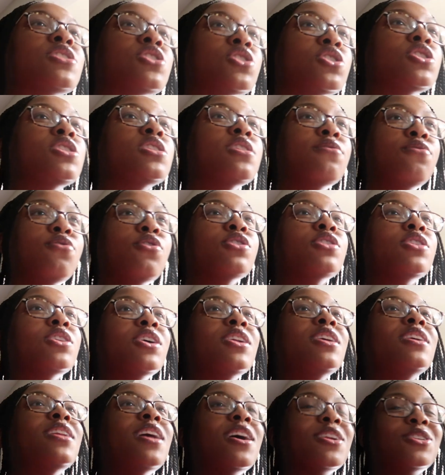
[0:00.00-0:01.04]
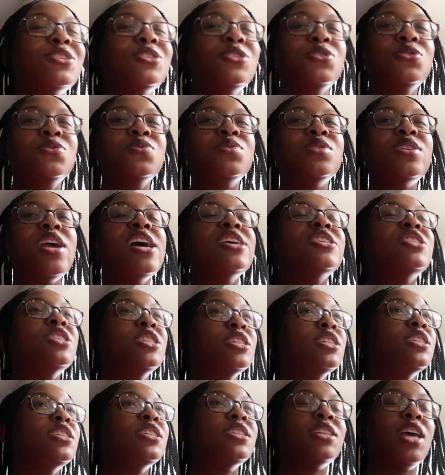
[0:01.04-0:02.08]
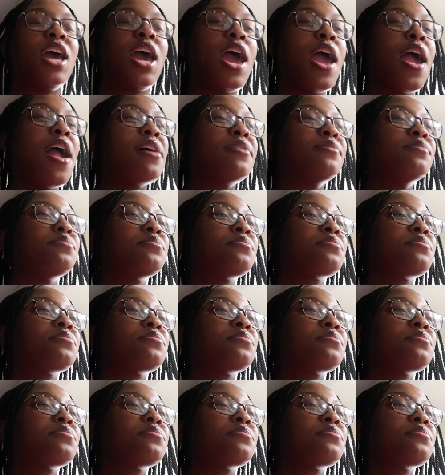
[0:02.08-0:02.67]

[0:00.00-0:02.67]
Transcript: that starts at 4:30 in the afternoon. That's just sad.